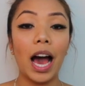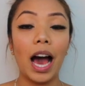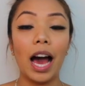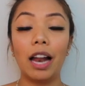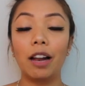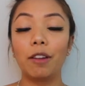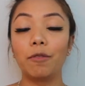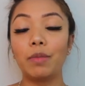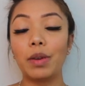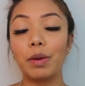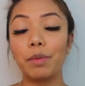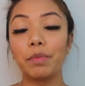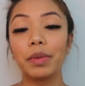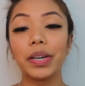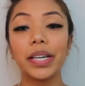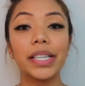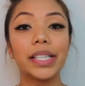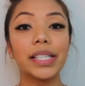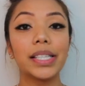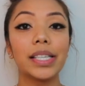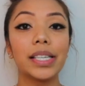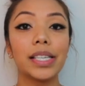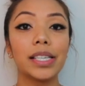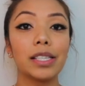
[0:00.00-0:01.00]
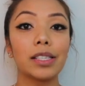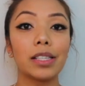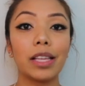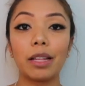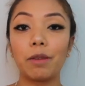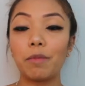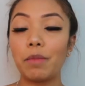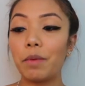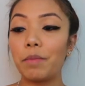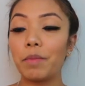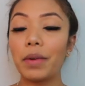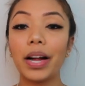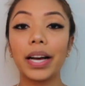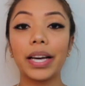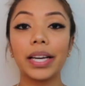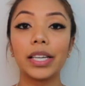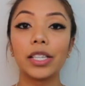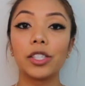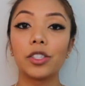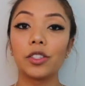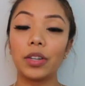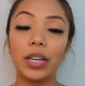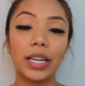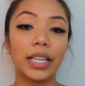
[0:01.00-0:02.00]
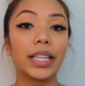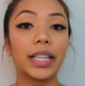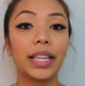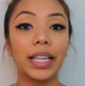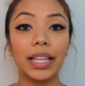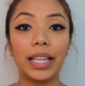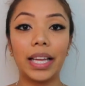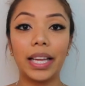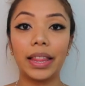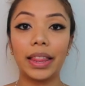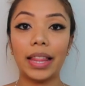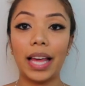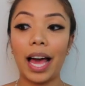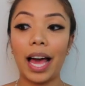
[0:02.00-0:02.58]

out of my braces, out of my brackets, or anything like